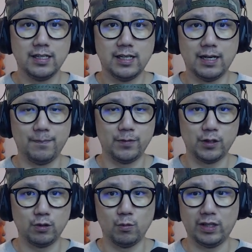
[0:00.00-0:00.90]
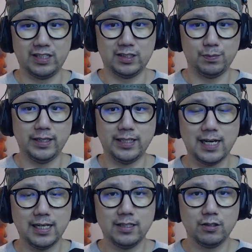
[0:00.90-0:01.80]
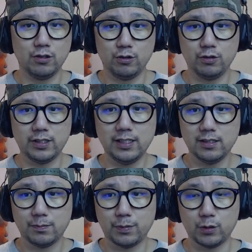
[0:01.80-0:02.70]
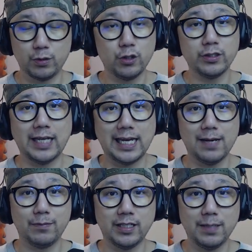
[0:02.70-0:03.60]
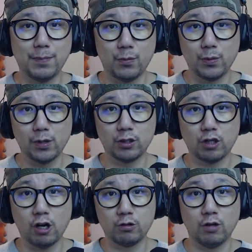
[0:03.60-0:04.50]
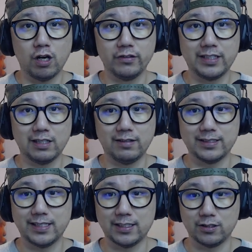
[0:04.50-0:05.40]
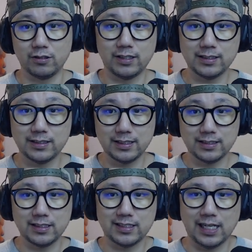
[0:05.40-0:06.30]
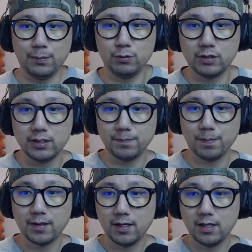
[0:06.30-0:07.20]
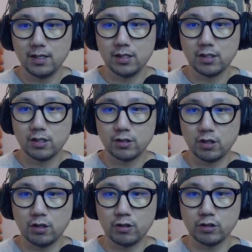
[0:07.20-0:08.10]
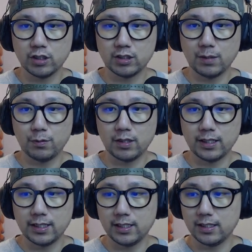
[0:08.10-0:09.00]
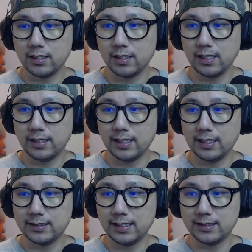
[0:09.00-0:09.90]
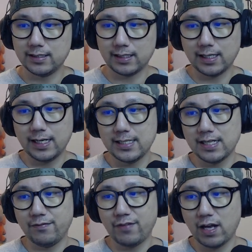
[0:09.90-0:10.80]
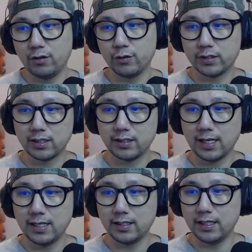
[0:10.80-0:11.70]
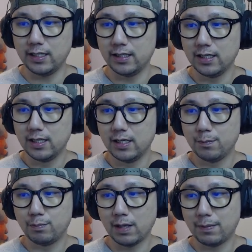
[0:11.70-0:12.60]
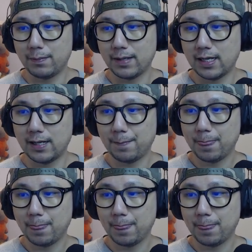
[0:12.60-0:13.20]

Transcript: um, what display card you're using because we're using AMD, but we want to toggle on DLSS. So this, this disables it. So just double click it. And then it says the keys and values contained in blah, blah, blah